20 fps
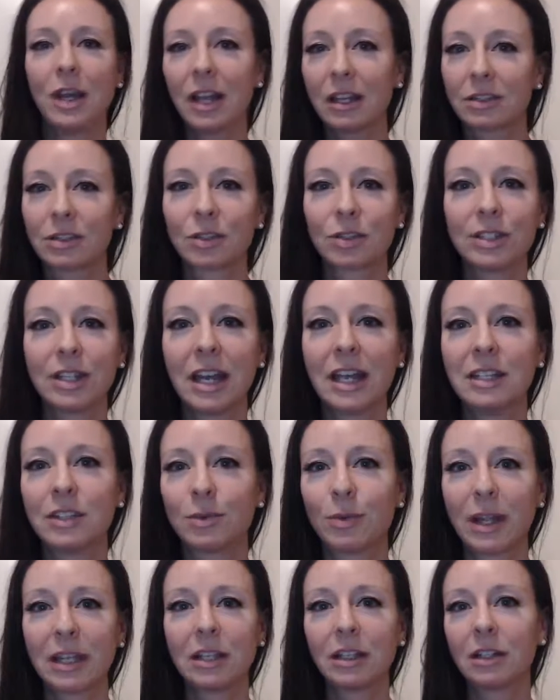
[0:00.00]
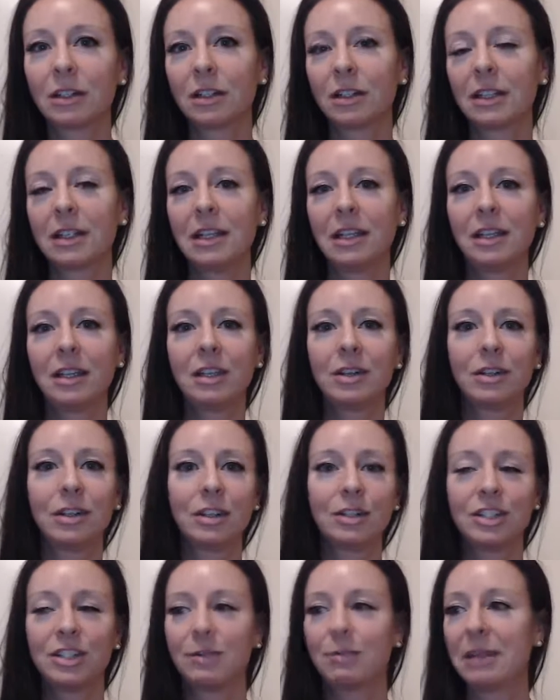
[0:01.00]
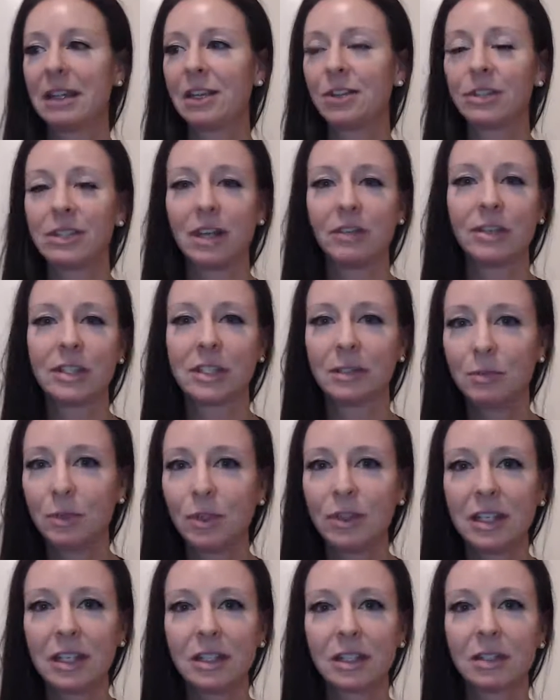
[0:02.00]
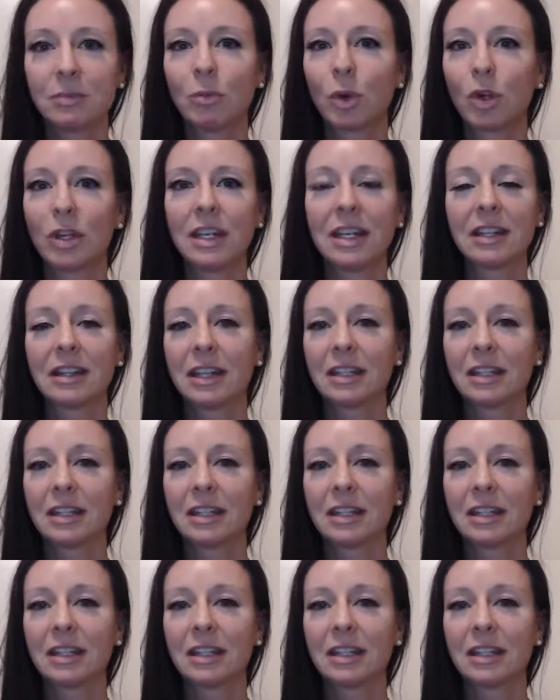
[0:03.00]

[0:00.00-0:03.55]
exercise regularly or you just make yourself a smoothie in the morning,